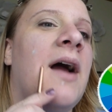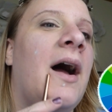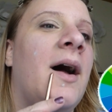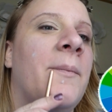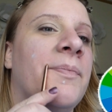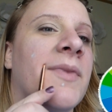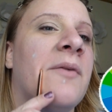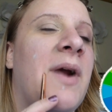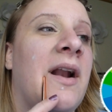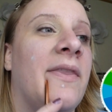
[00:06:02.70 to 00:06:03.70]

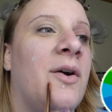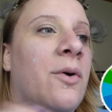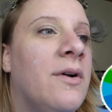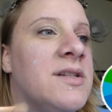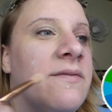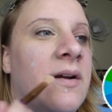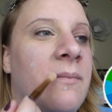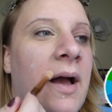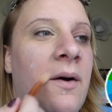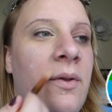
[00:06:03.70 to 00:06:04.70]
right on the corners of their
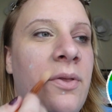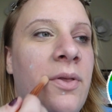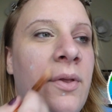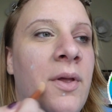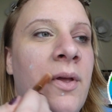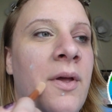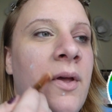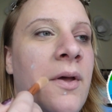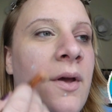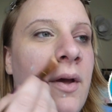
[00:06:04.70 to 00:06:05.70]
mouth,
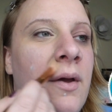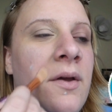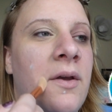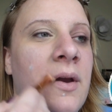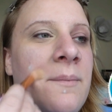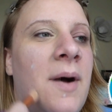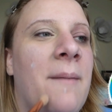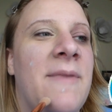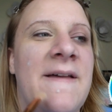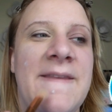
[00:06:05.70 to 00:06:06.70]
you can
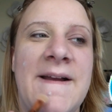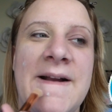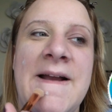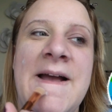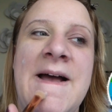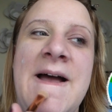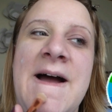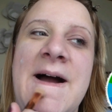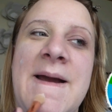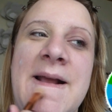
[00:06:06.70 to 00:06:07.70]
pop that there.
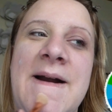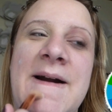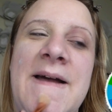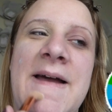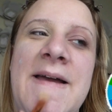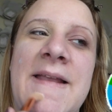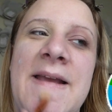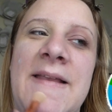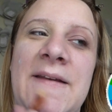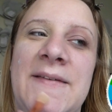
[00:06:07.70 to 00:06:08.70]
I'm going to go ahead
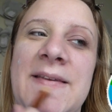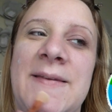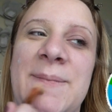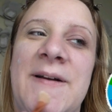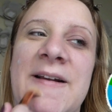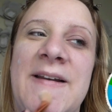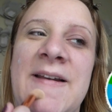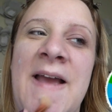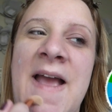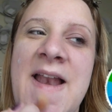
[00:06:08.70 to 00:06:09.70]
and use this
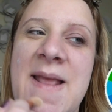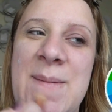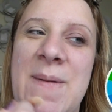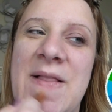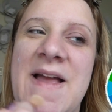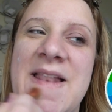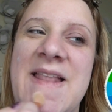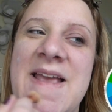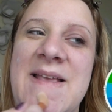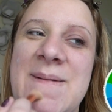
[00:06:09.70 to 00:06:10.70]
brush to blend
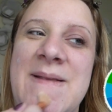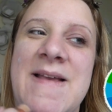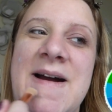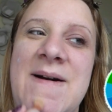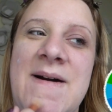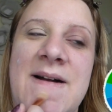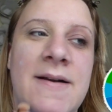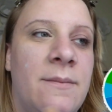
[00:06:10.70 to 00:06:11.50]
these ones out.